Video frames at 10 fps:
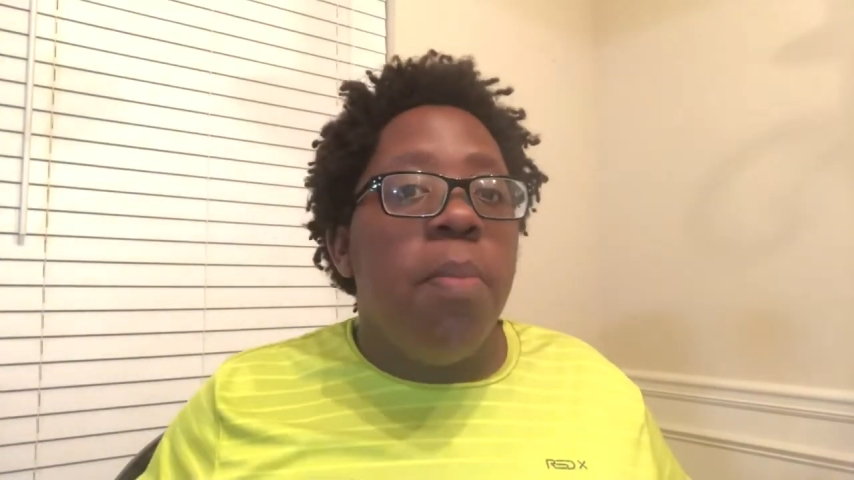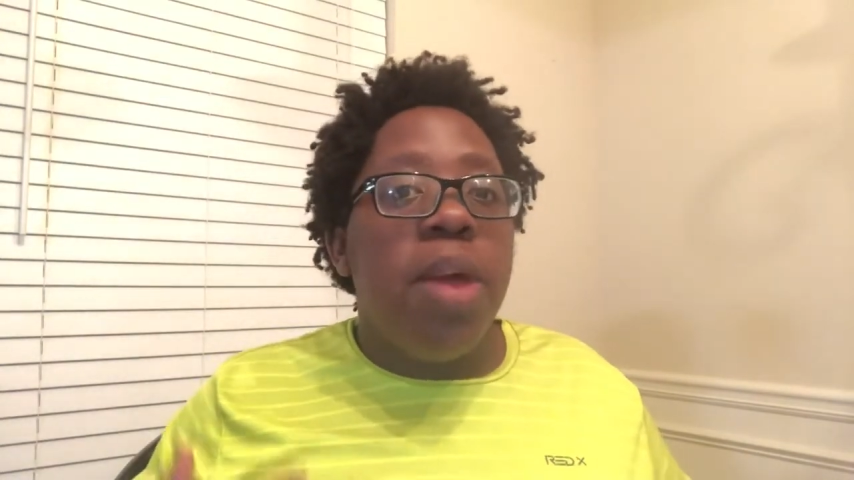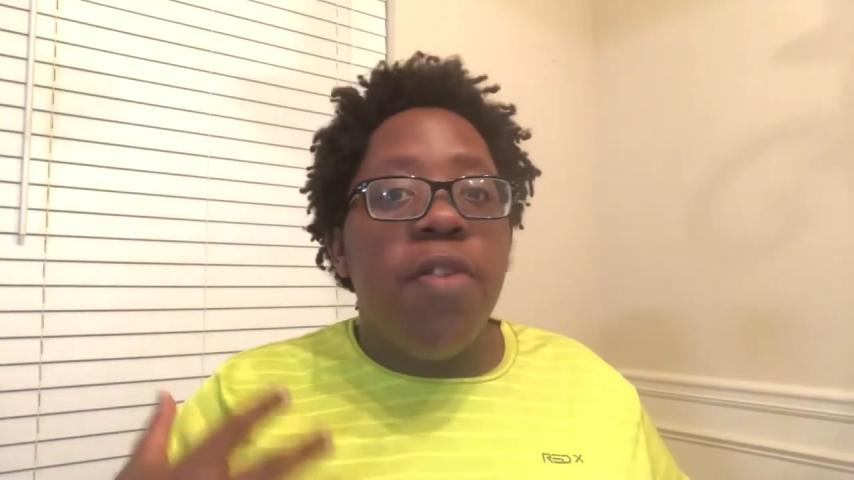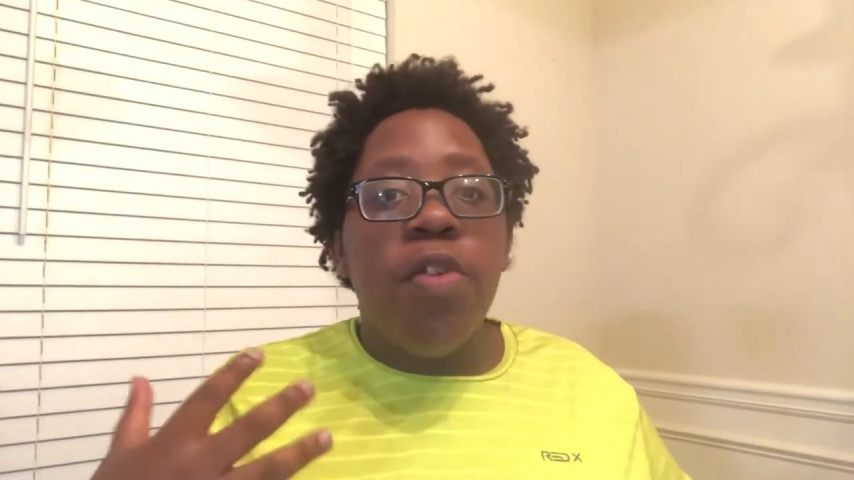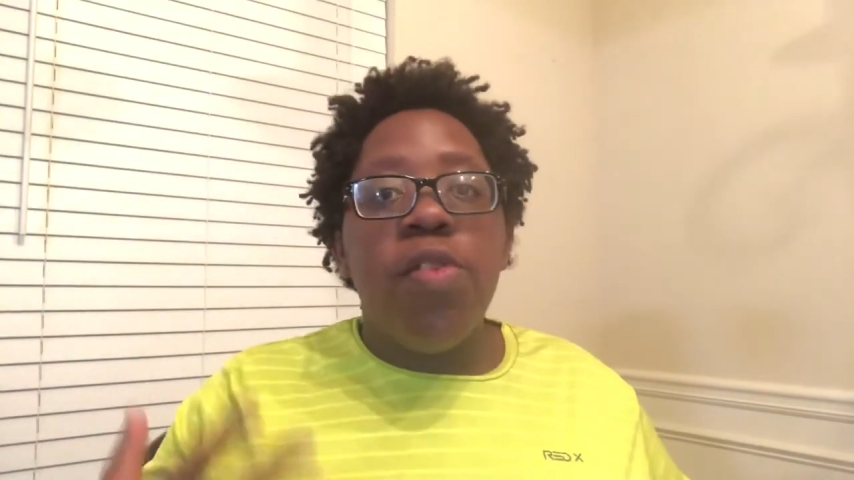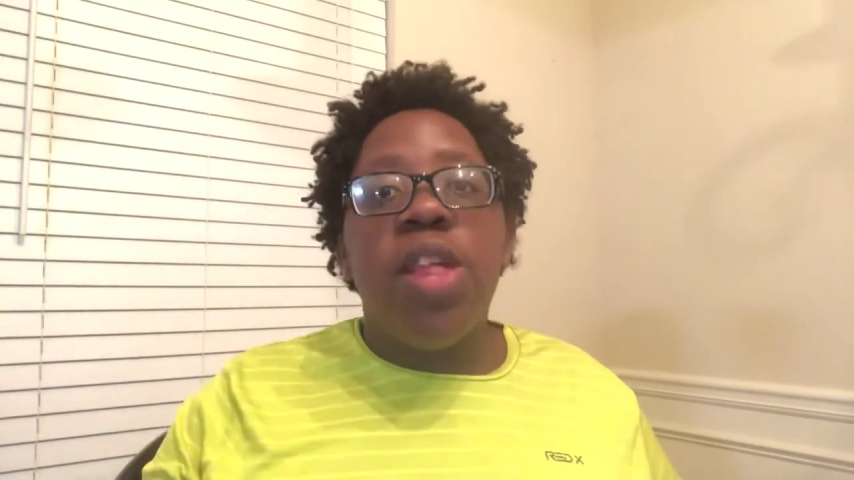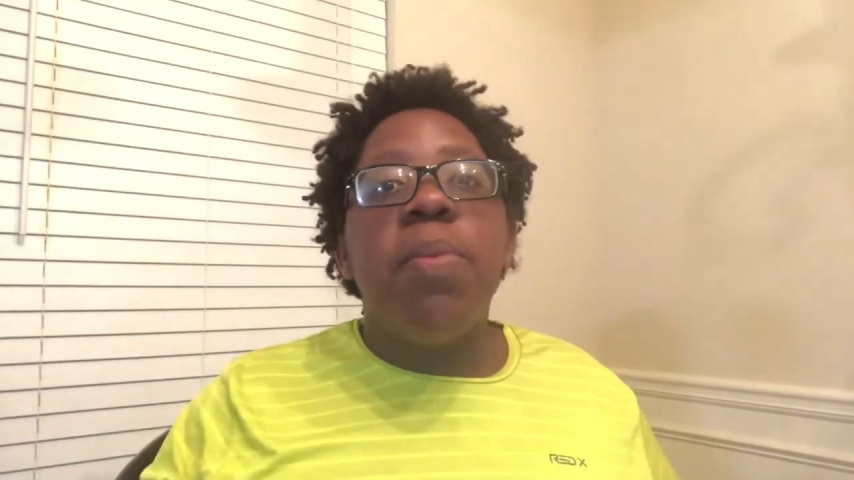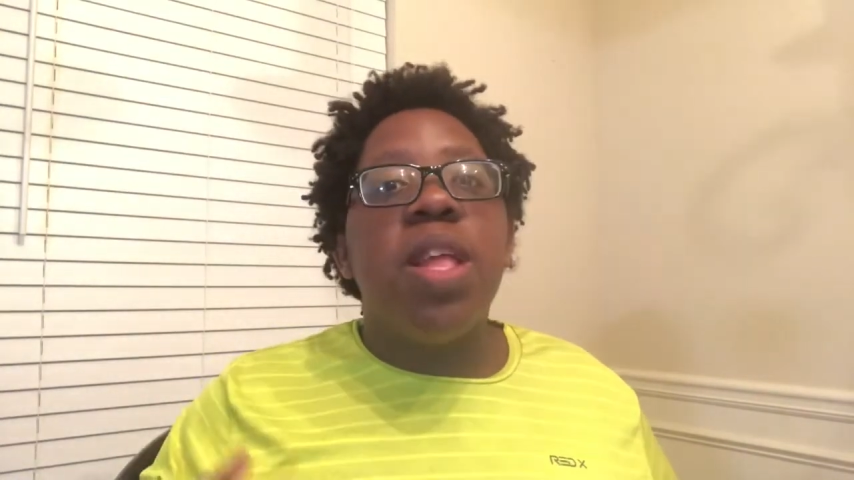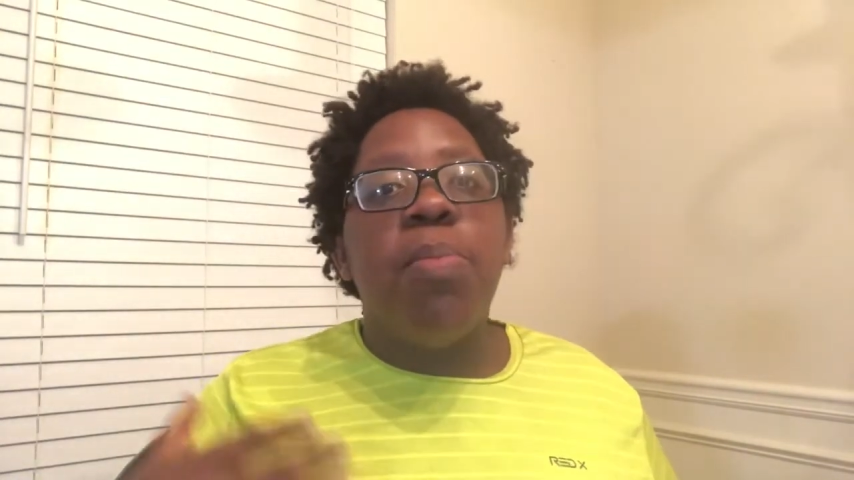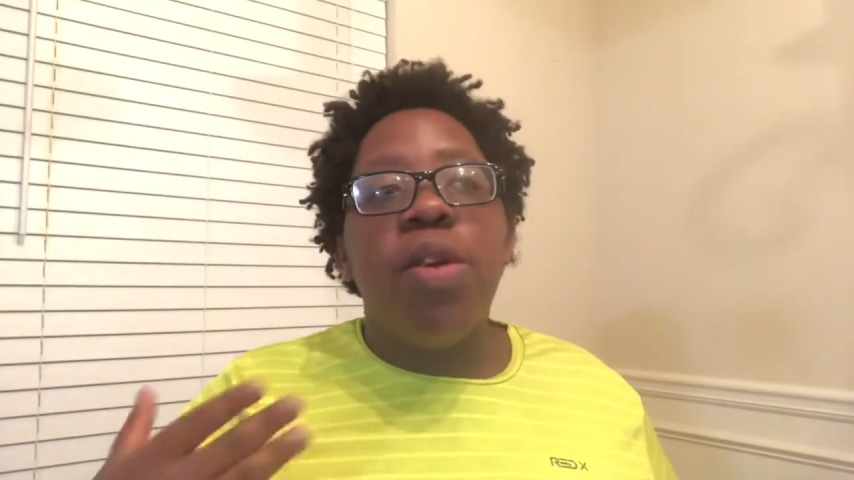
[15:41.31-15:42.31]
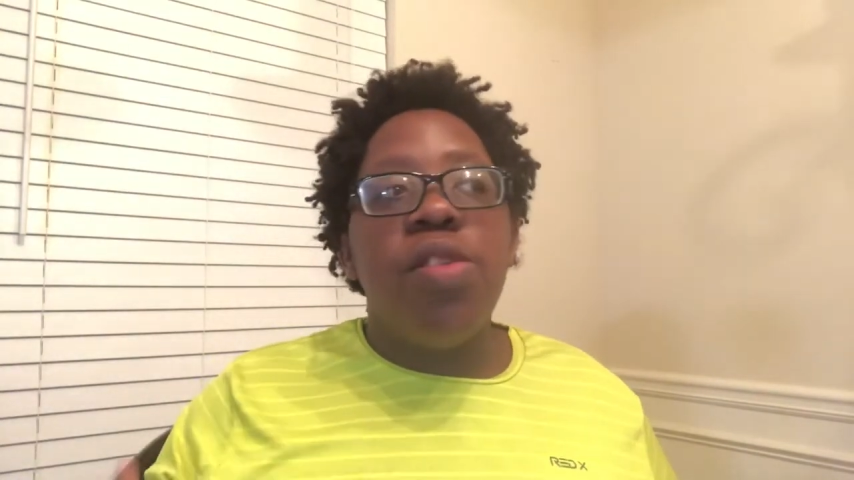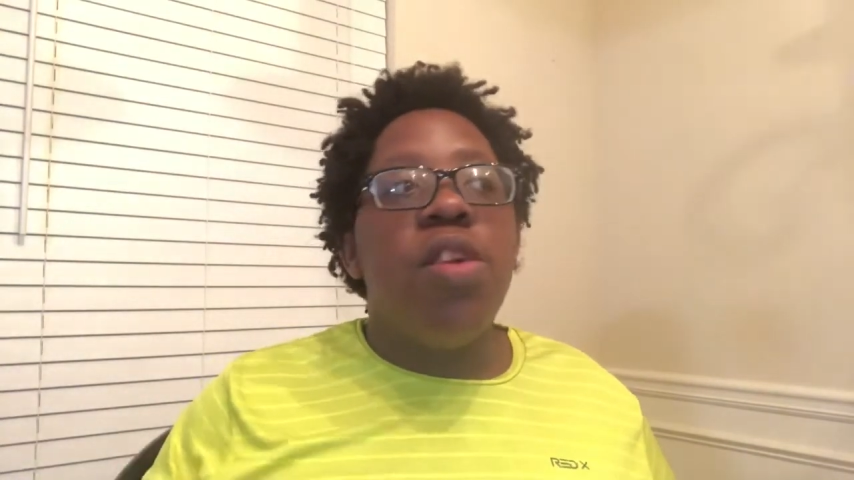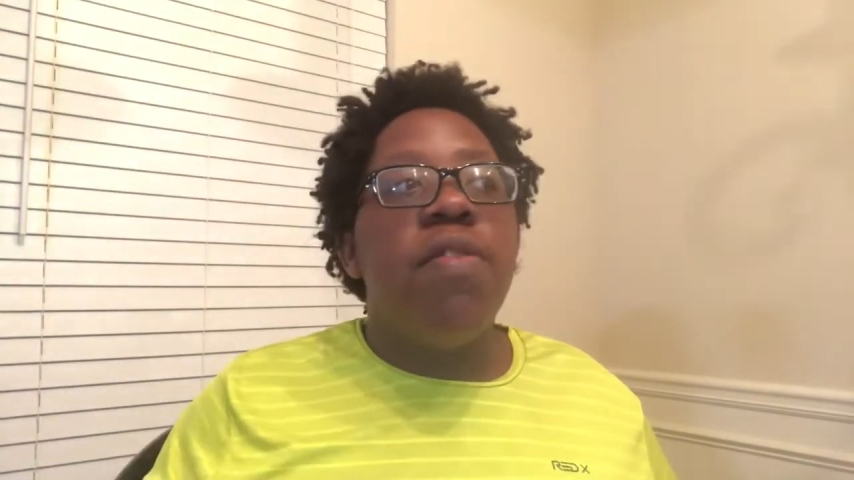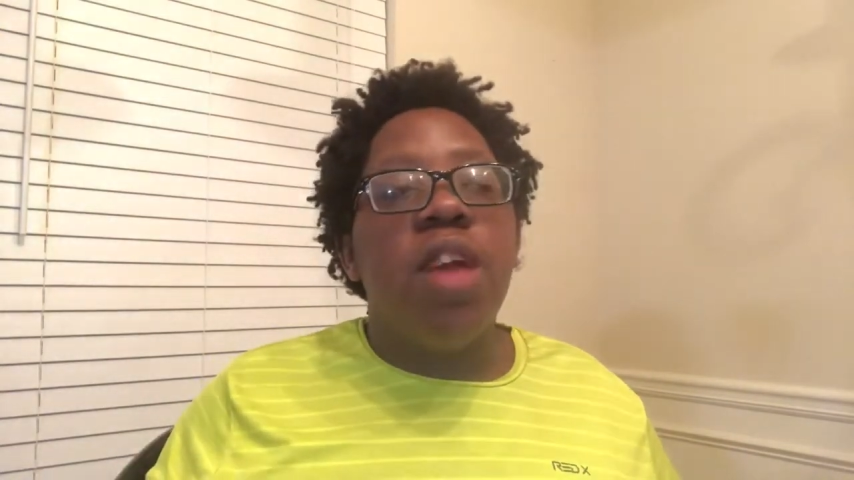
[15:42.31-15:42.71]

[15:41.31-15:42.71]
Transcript: But if you're someone, a person of